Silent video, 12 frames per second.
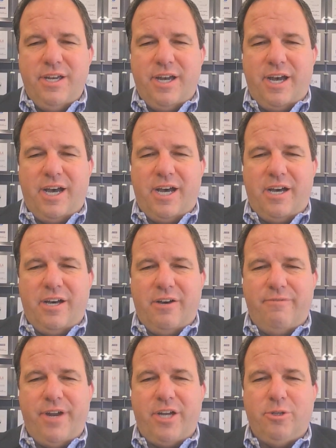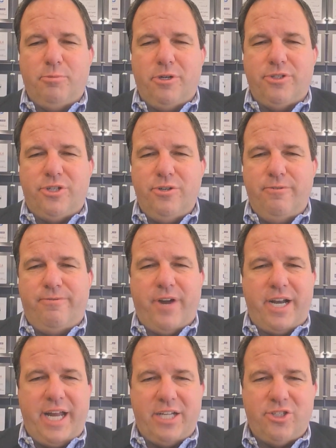available to
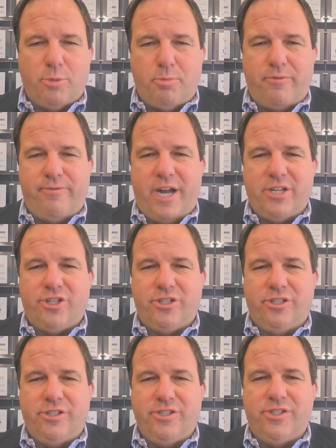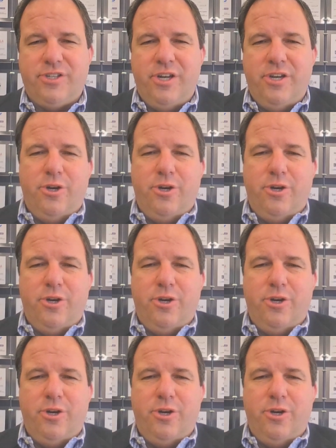financial professionals